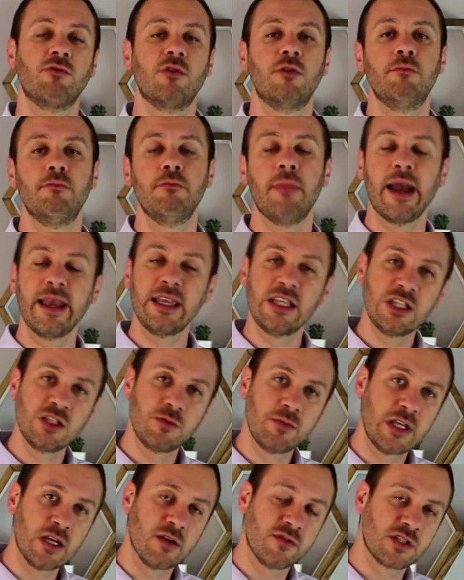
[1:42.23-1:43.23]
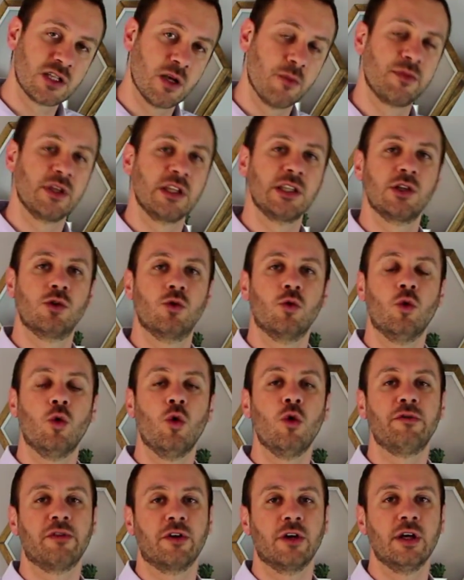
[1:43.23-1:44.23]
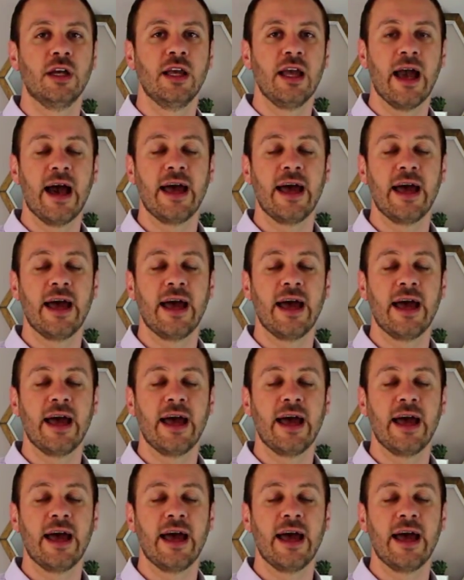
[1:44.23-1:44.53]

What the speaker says: reminds me of something to go over,